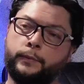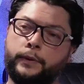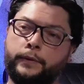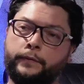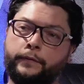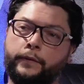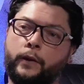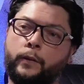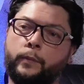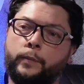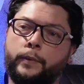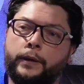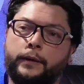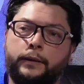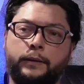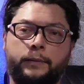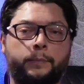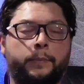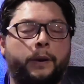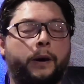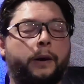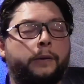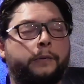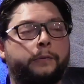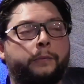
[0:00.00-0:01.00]
we've opened.
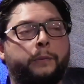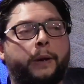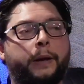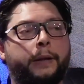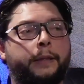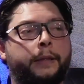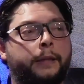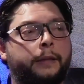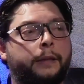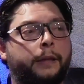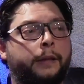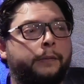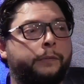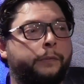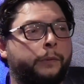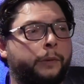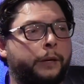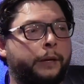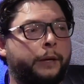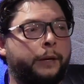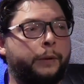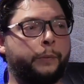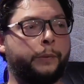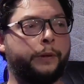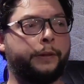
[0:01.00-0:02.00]
Part of why they love
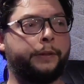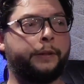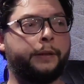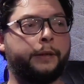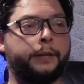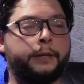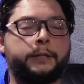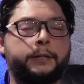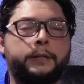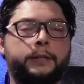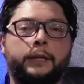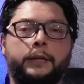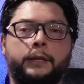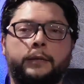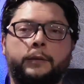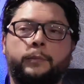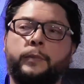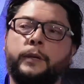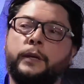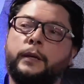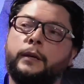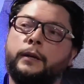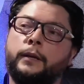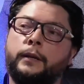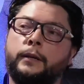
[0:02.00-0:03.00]
working with us is
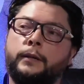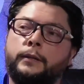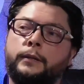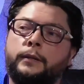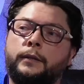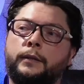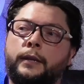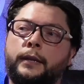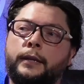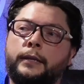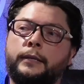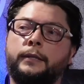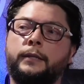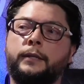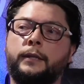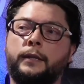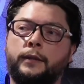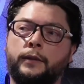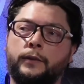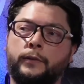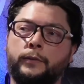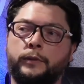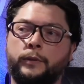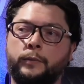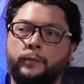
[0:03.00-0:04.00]
because they see
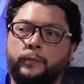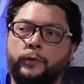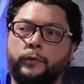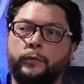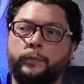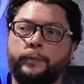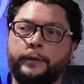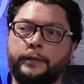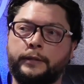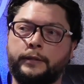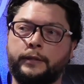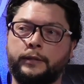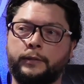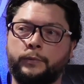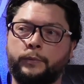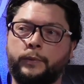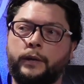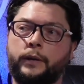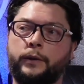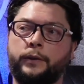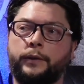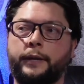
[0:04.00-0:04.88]
those improvements as well.